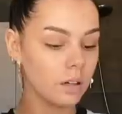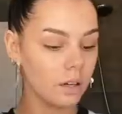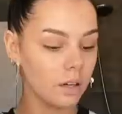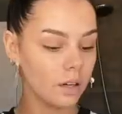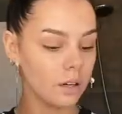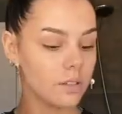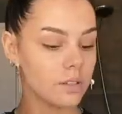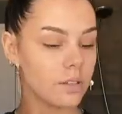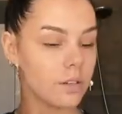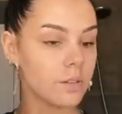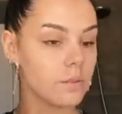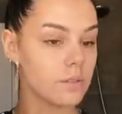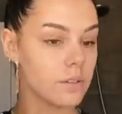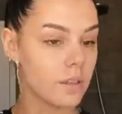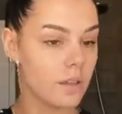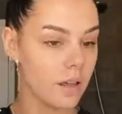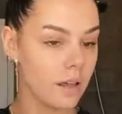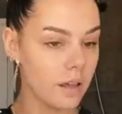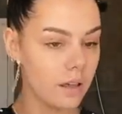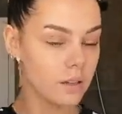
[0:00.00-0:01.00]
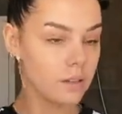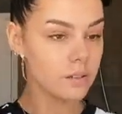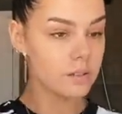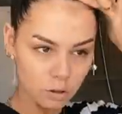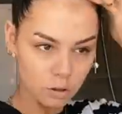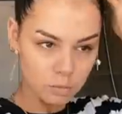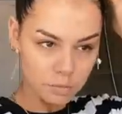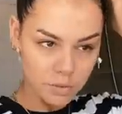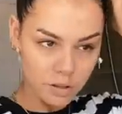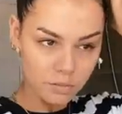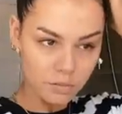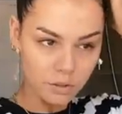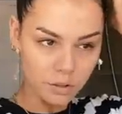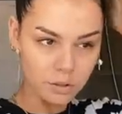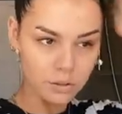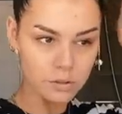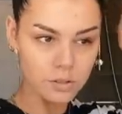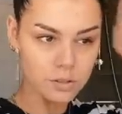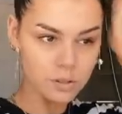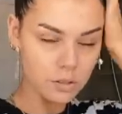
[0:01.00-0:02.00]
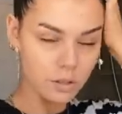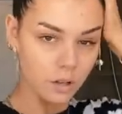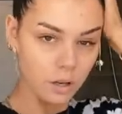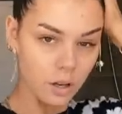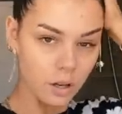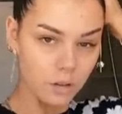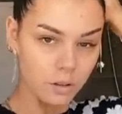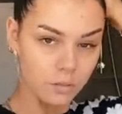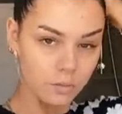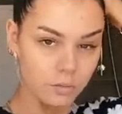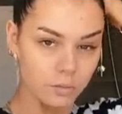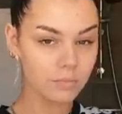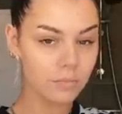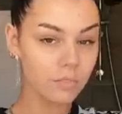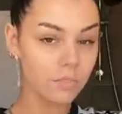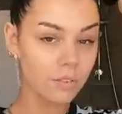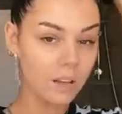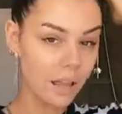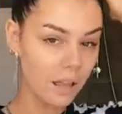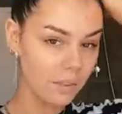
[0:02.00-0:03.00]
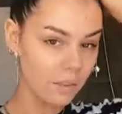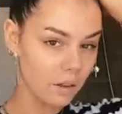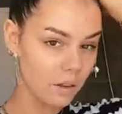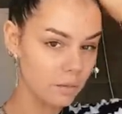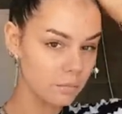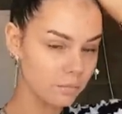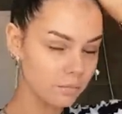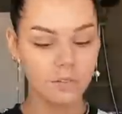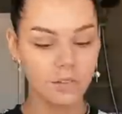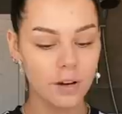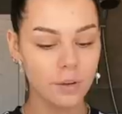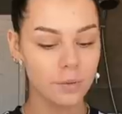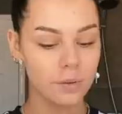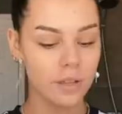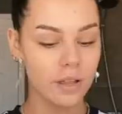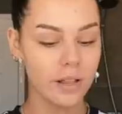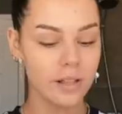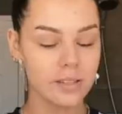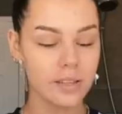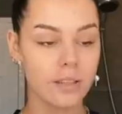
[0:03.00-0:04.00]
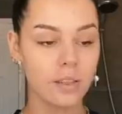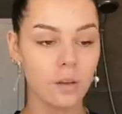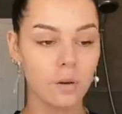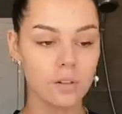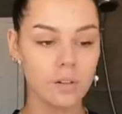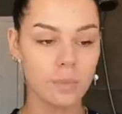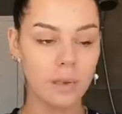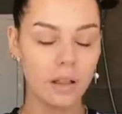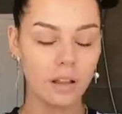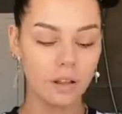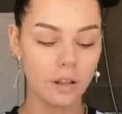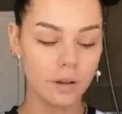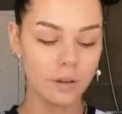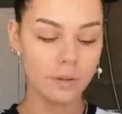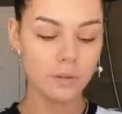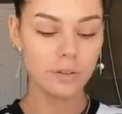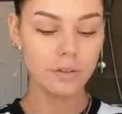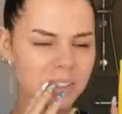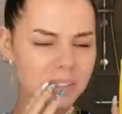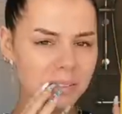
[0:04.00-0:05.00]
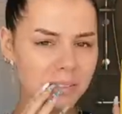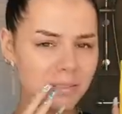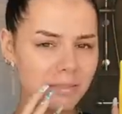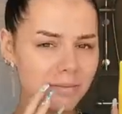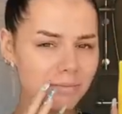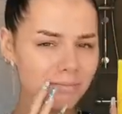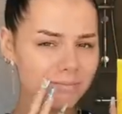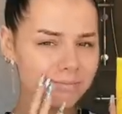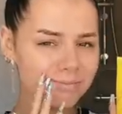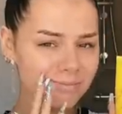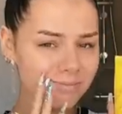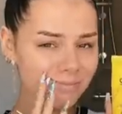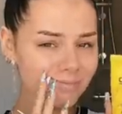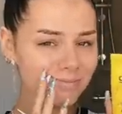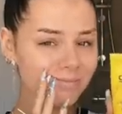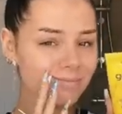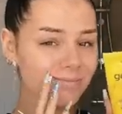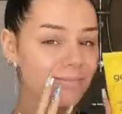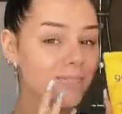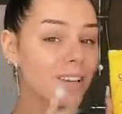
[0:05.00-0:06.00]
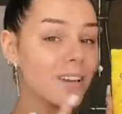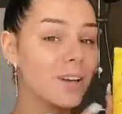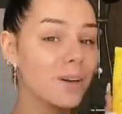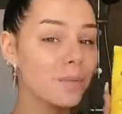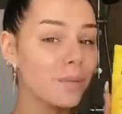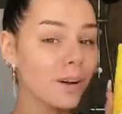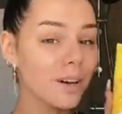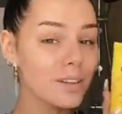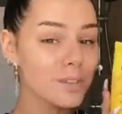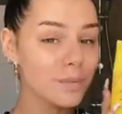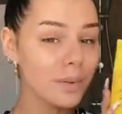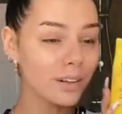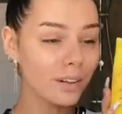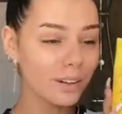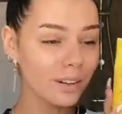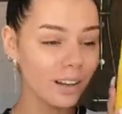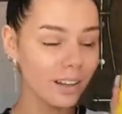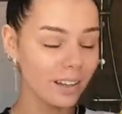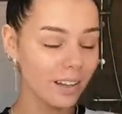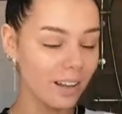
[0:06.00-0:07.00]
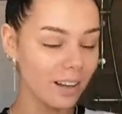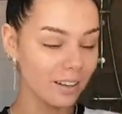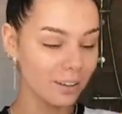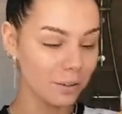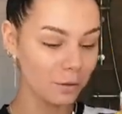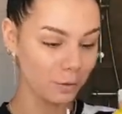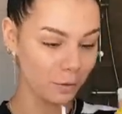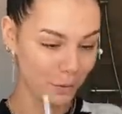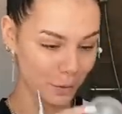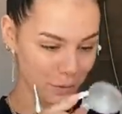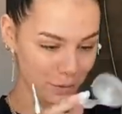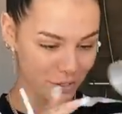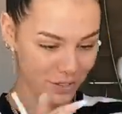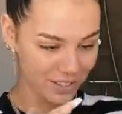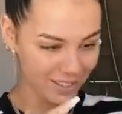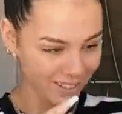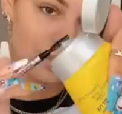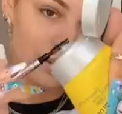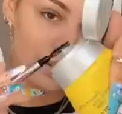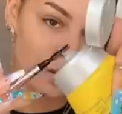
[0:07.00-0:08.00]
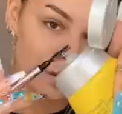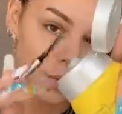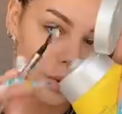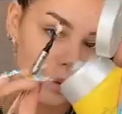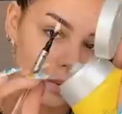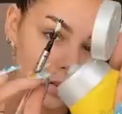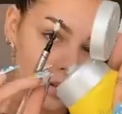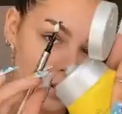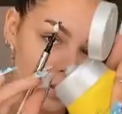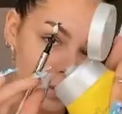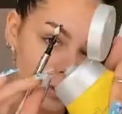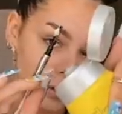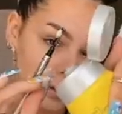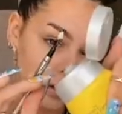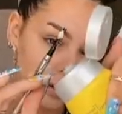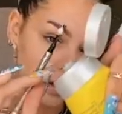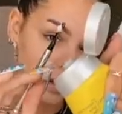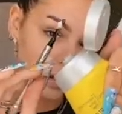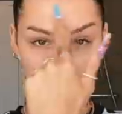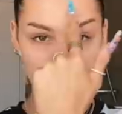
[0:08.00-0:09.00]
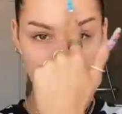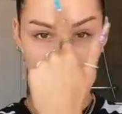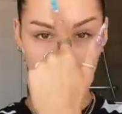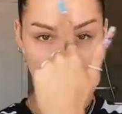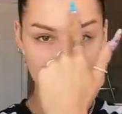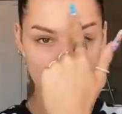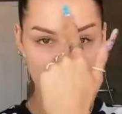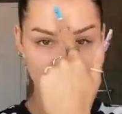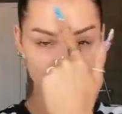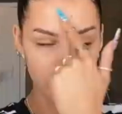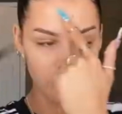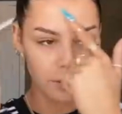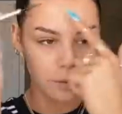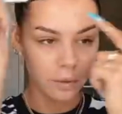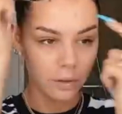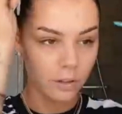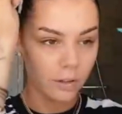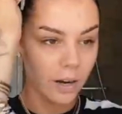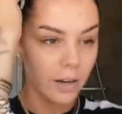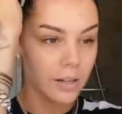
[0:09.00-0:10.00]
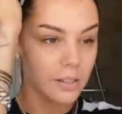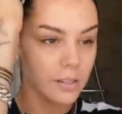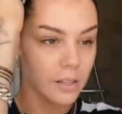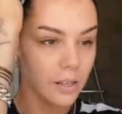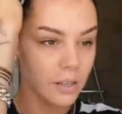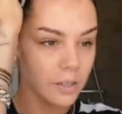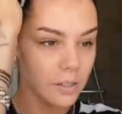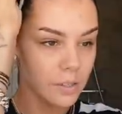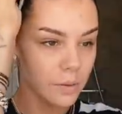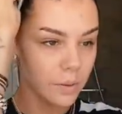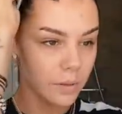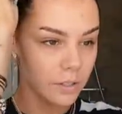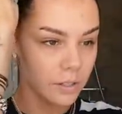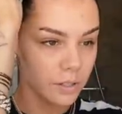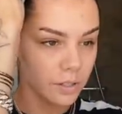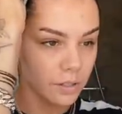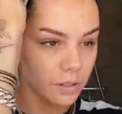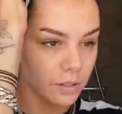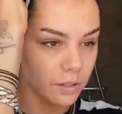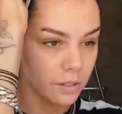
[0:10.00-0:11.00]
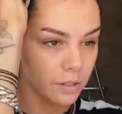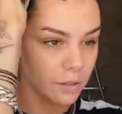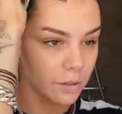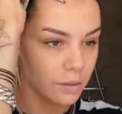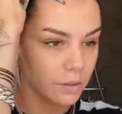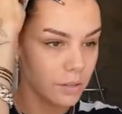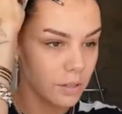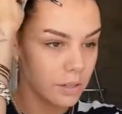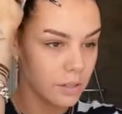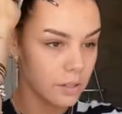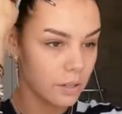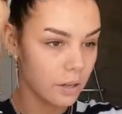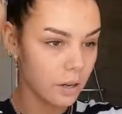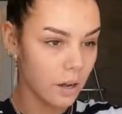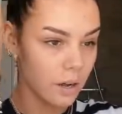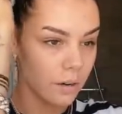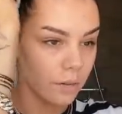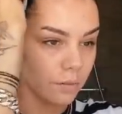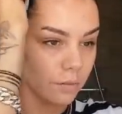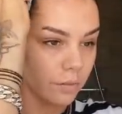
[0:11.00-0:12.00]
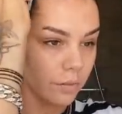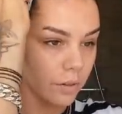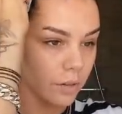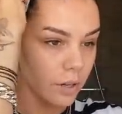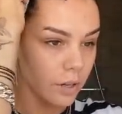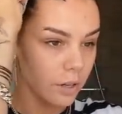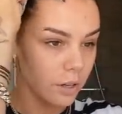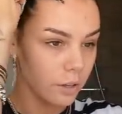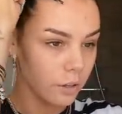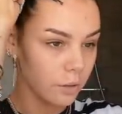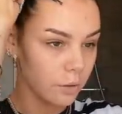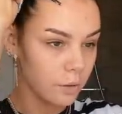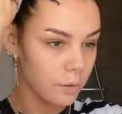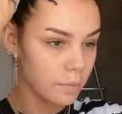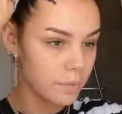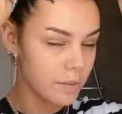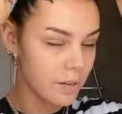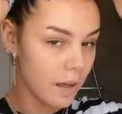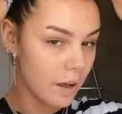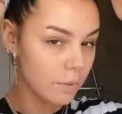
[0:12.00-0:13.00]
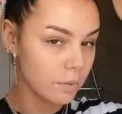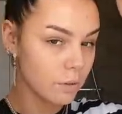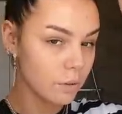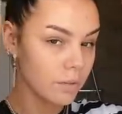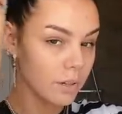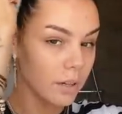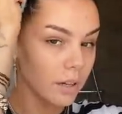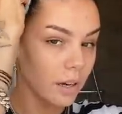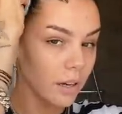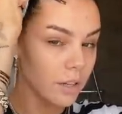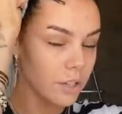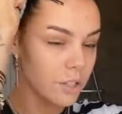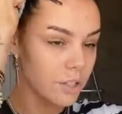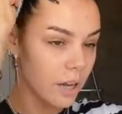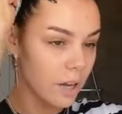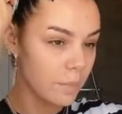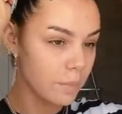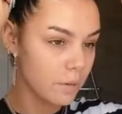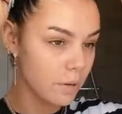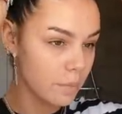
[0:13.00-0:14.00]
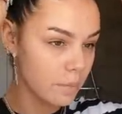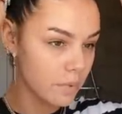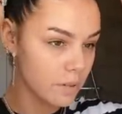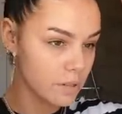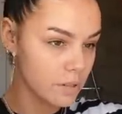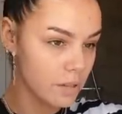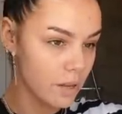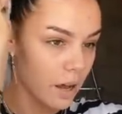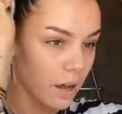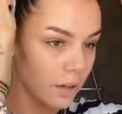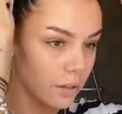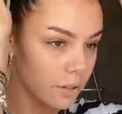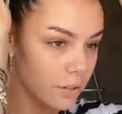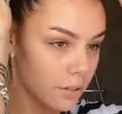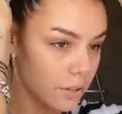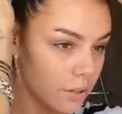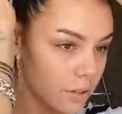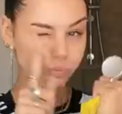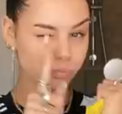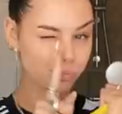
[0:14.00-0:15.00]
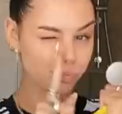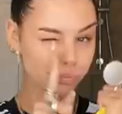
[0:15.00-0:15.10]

I like to use this on my roots to kind of flatten them. Final thing, I take the Got To Be Glued. Oh, why does mine look like that? Gross. A little bit on the spoolie. My baby hairs are a little crazy, so I just use this to kind of glue them down. Not really like shape them as such.